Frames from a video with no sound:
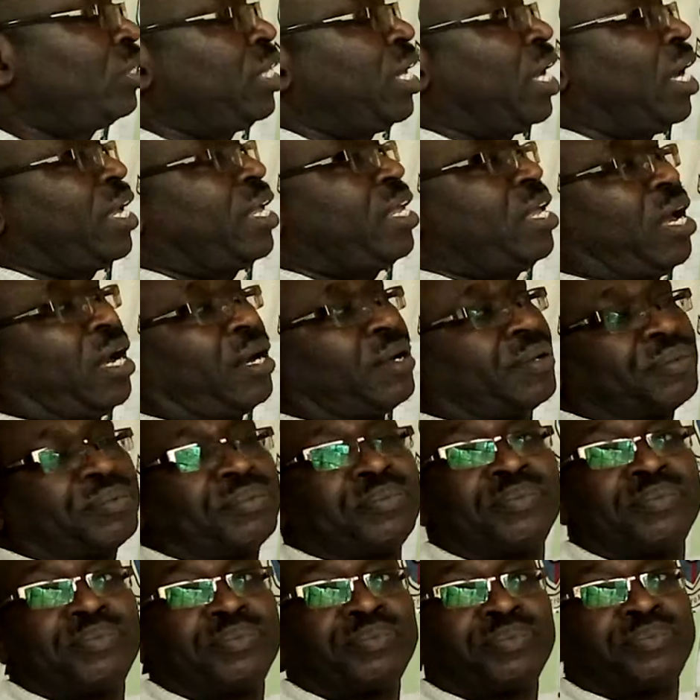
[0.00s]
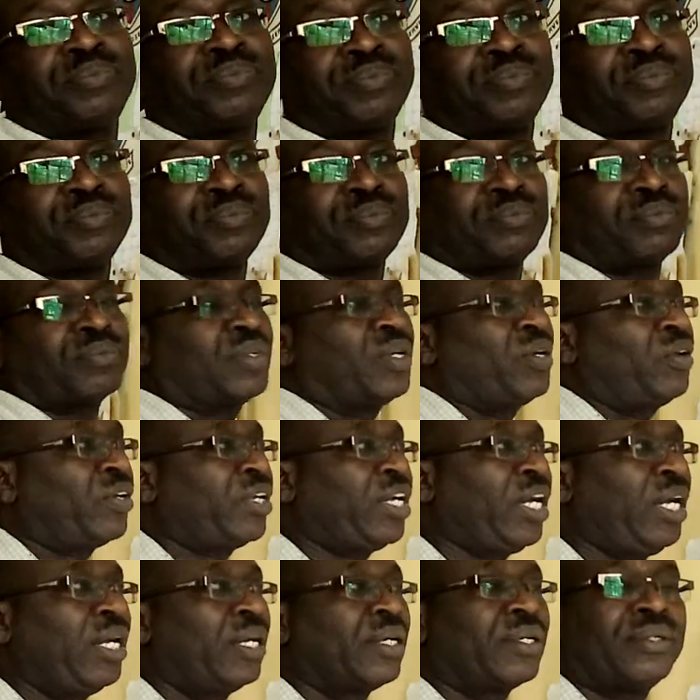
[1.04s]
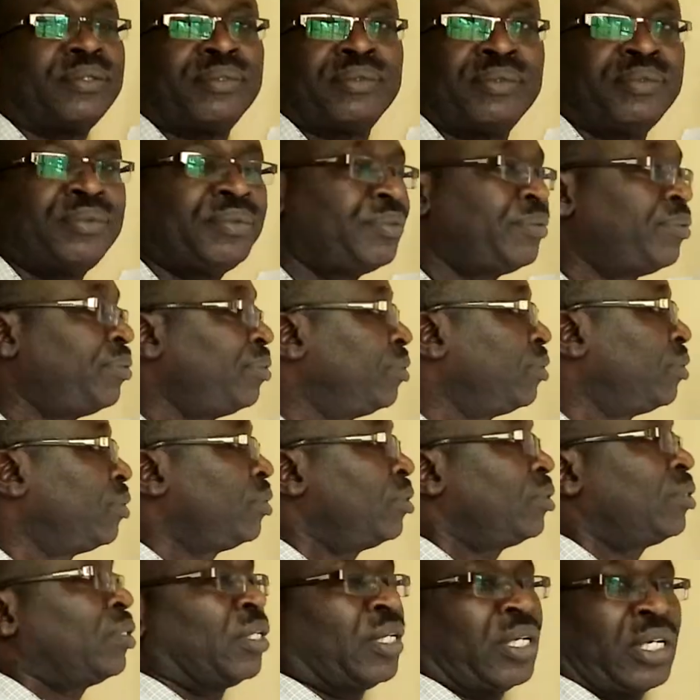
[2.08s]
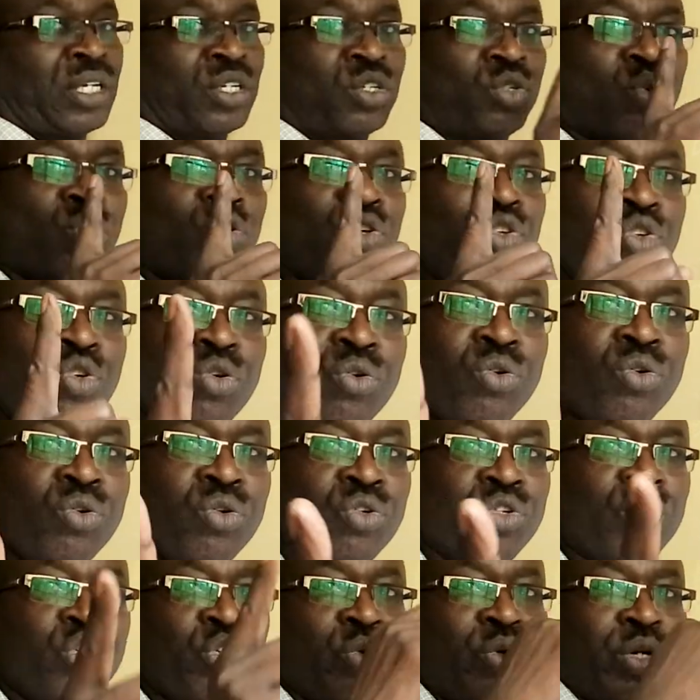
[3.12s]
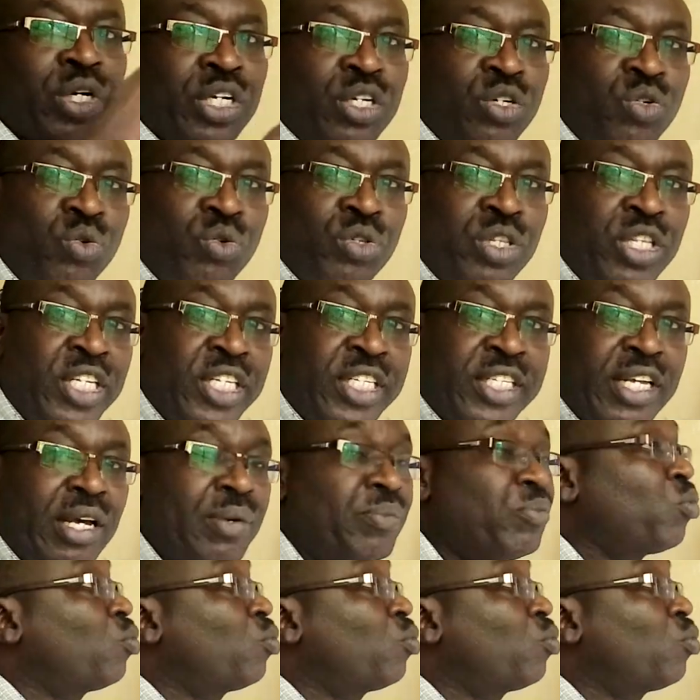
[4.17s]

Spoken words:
they are here. Okay? So you will do the same